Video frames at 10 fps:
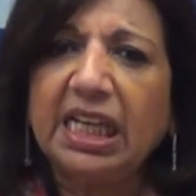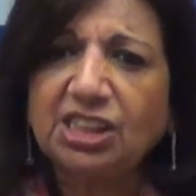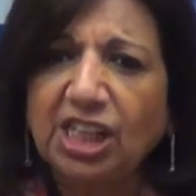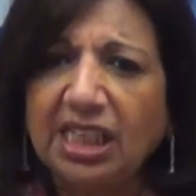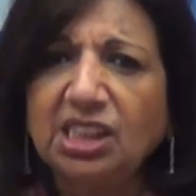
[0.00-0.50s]

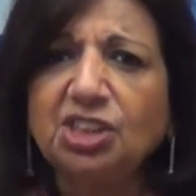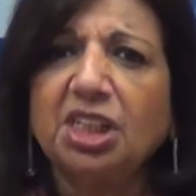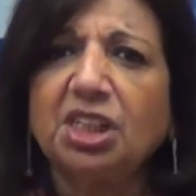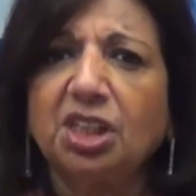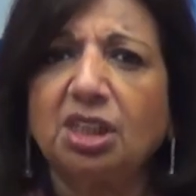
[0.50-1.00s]

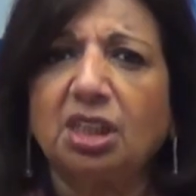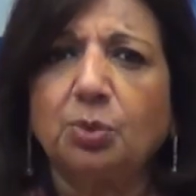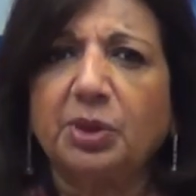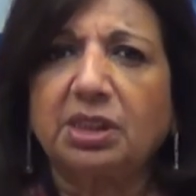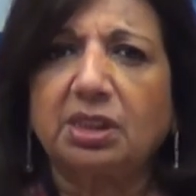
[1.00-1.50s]
challenging year
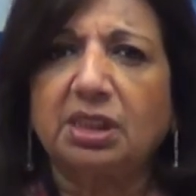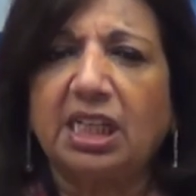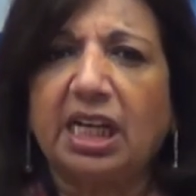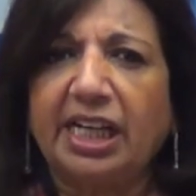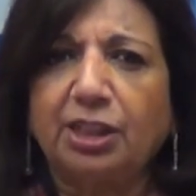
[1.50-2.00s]
with the
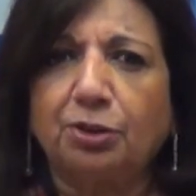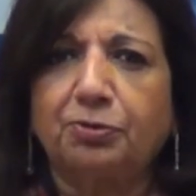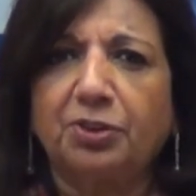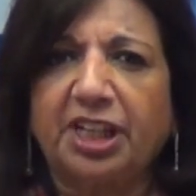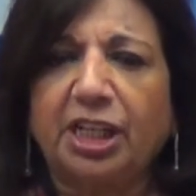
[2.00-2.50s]
kind of
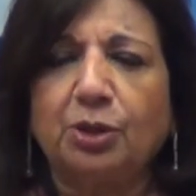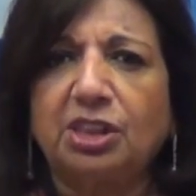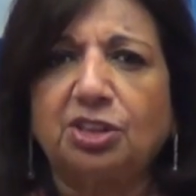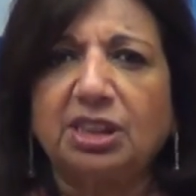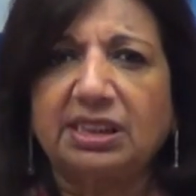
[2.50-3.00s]

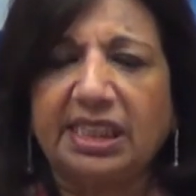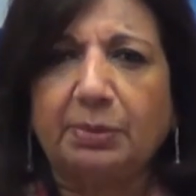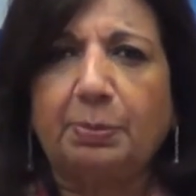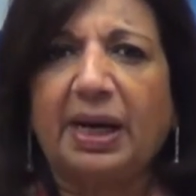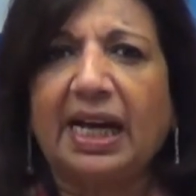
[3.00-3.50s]
regulatory
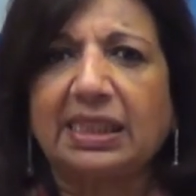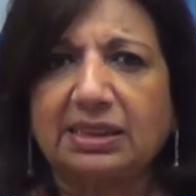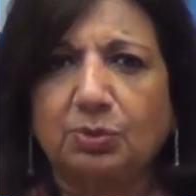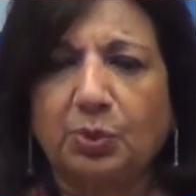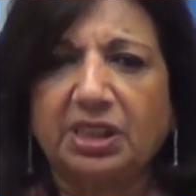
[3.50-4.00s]

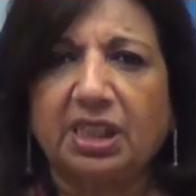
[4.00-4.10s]
setbacks, with